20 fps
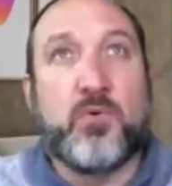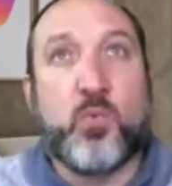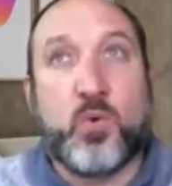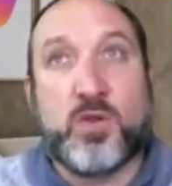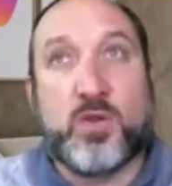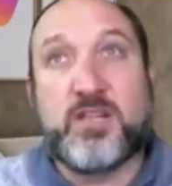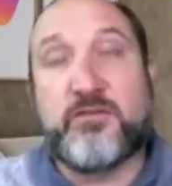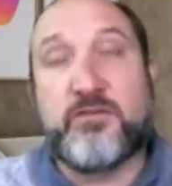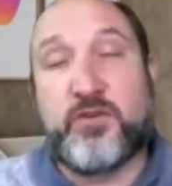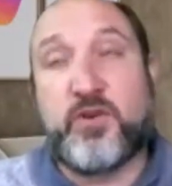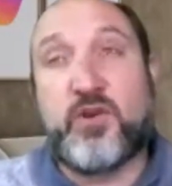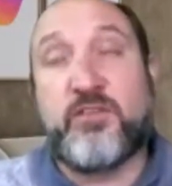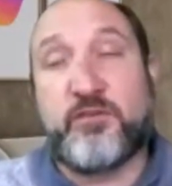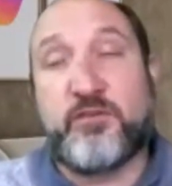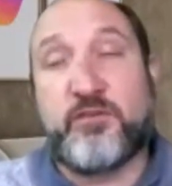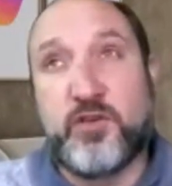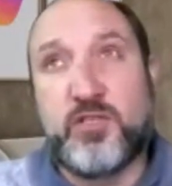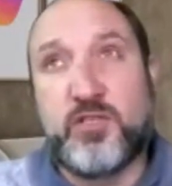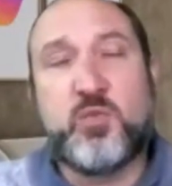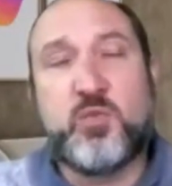one of the very
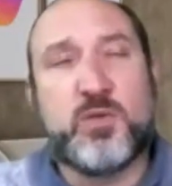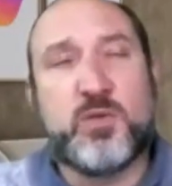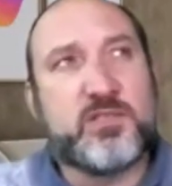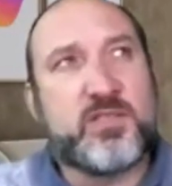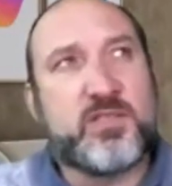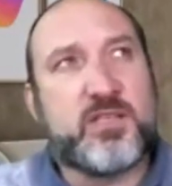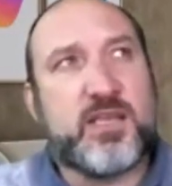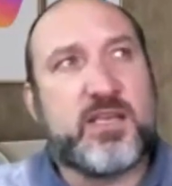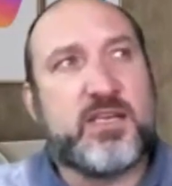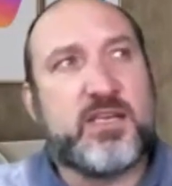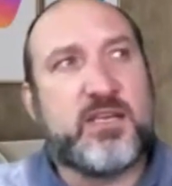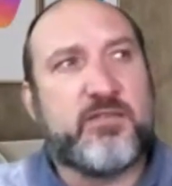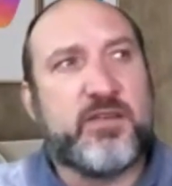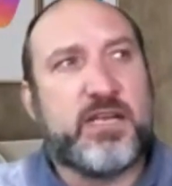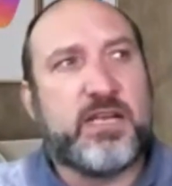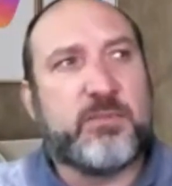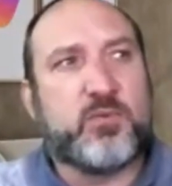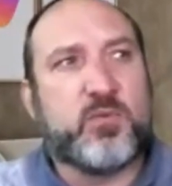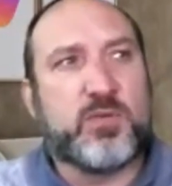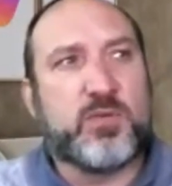first ones that they
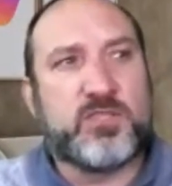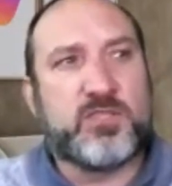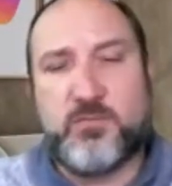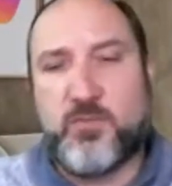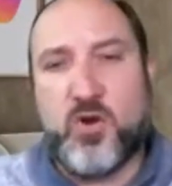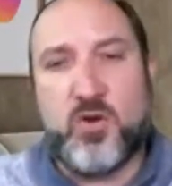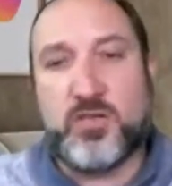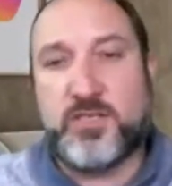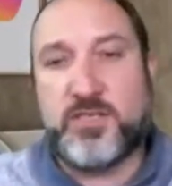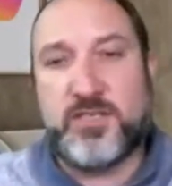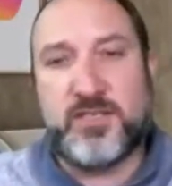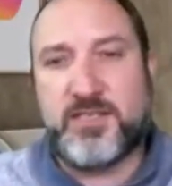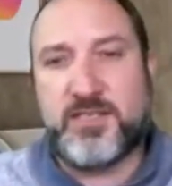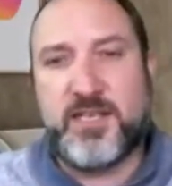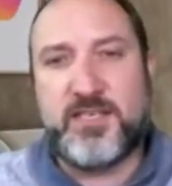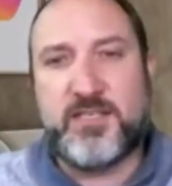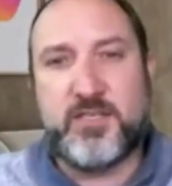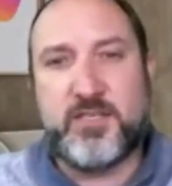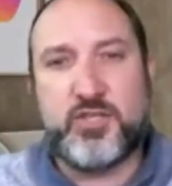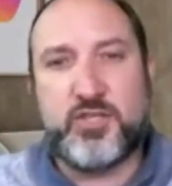developed was the marketing
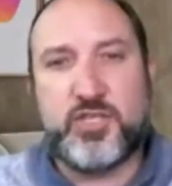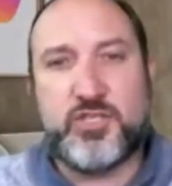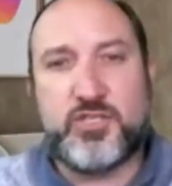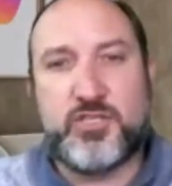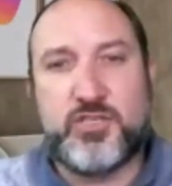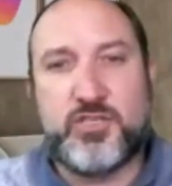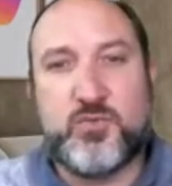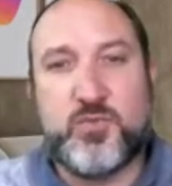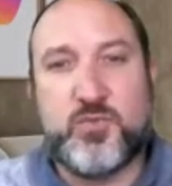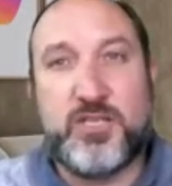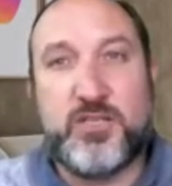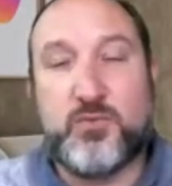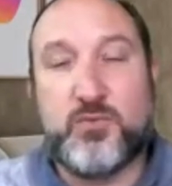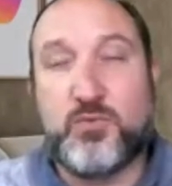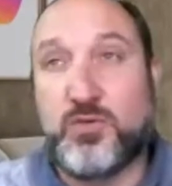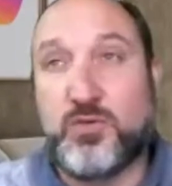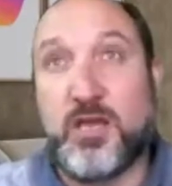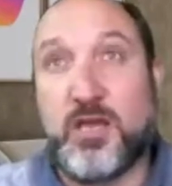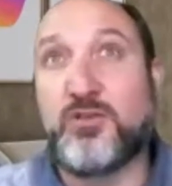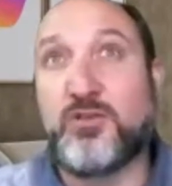text suggestion, where you
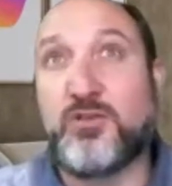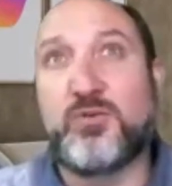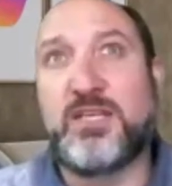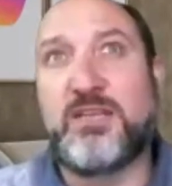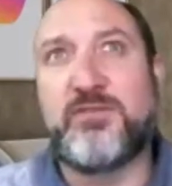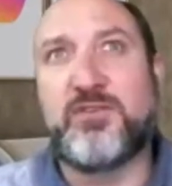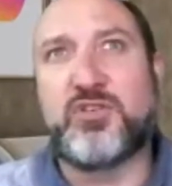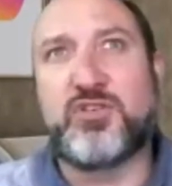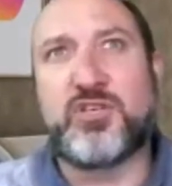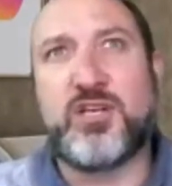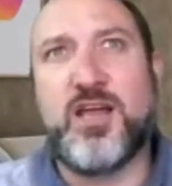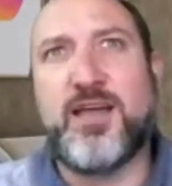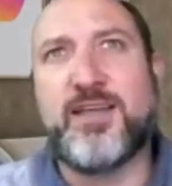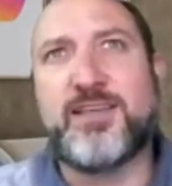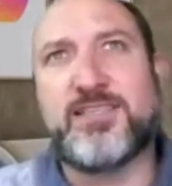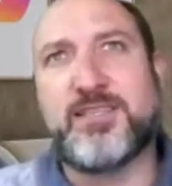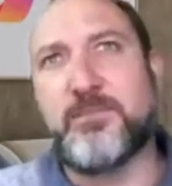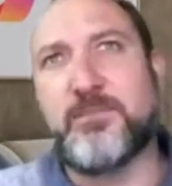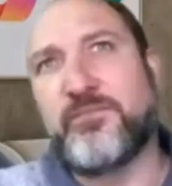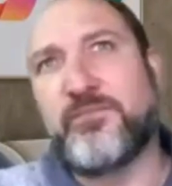would go to an inventory
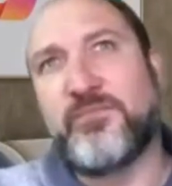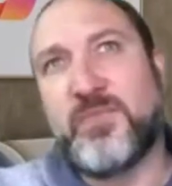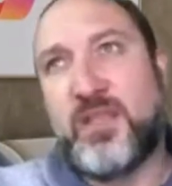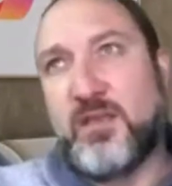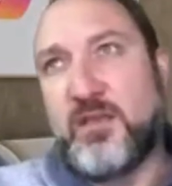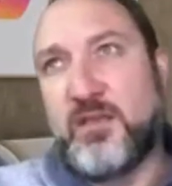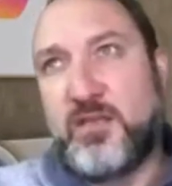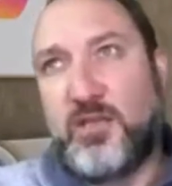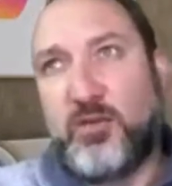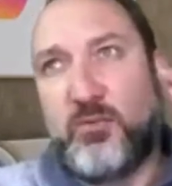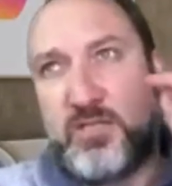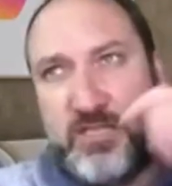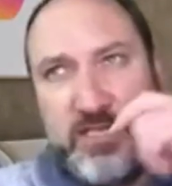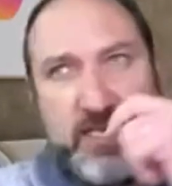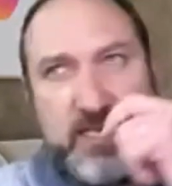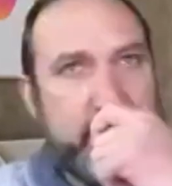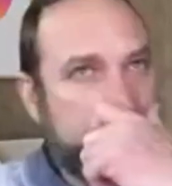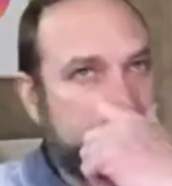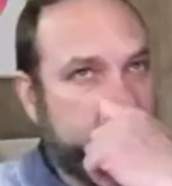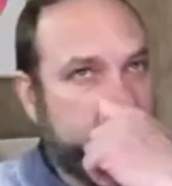item, you would
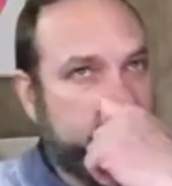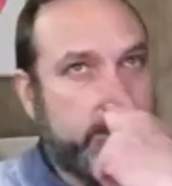say,